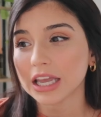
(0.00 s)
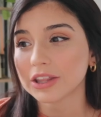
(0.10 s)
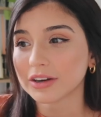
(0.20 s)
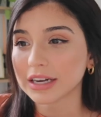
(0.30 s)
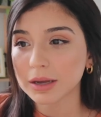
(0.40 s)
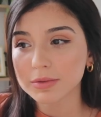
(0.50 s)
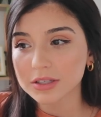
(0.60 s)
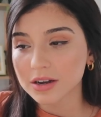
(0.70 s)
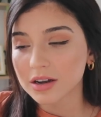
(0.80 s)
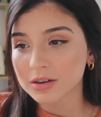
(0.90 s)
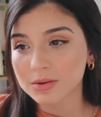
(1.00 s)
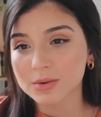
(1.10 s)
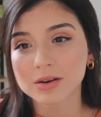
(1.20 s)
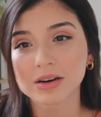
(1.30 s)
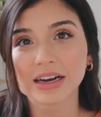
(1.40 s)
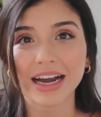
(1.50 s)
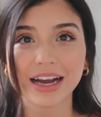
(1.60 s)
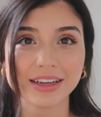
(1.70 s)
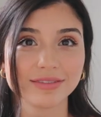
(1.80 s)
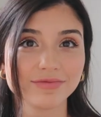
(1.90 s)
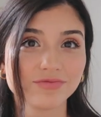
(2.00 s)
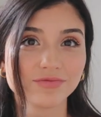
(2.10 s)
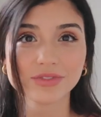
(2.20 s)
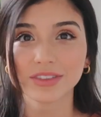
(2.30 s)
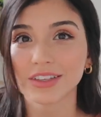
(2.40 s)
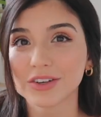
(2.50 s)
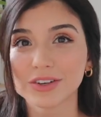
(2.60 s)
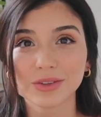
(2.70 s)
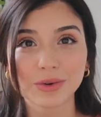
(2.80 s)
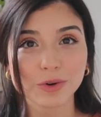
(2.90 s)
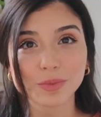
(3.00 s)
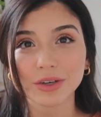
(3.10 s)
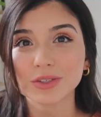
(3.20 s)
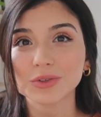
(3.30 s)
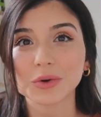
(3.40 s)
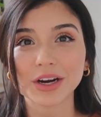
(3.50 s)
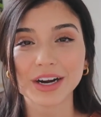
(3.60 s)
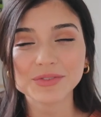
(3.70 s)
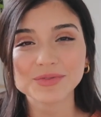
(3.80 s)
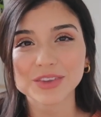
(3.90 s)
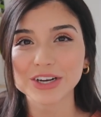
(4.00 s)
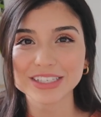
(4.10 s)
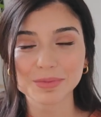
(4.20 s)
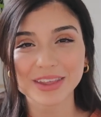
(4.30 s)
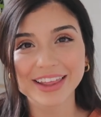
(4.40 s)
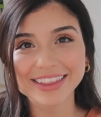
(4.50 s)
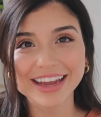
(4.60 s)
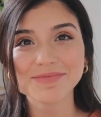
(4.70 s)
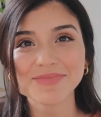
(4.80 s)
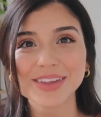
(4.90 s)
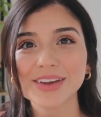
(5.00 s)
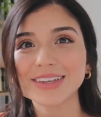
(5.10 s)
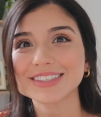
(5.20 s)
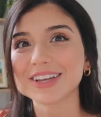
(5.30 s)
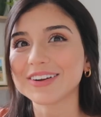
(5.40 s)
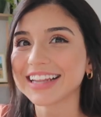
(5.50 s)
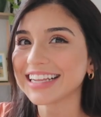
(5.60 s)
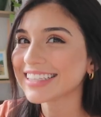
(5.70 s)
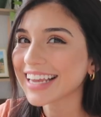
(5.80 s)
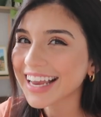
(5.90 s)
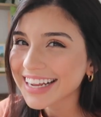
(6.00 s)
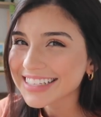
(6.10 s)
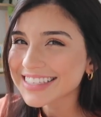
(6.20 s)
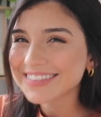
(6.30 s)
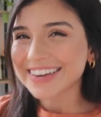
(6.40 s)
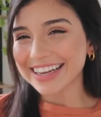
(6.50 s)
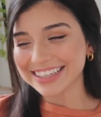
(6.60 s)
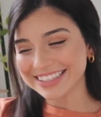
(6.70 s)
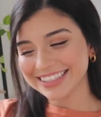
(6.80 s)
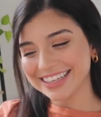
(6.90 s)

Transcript: either on Amazon or at your local bookstore or something like that. So let's get into it.